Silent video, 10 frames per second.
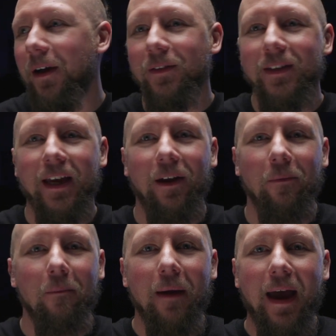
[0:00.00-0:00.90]

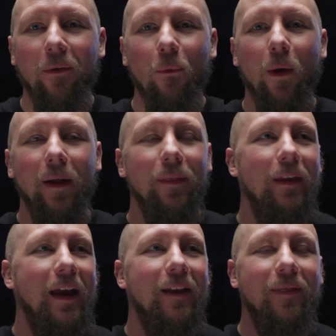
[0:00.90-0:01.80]
saying, man, what
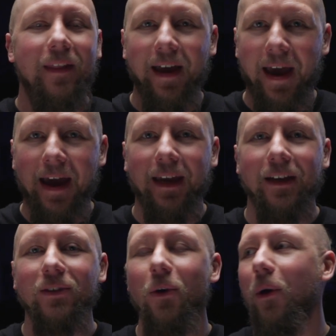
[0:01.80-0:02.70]
in the heck
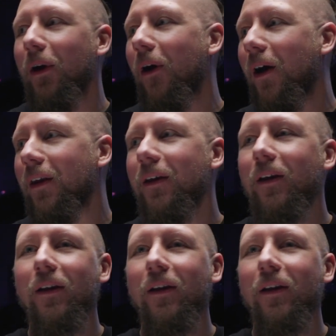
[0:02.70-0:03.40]
is going on?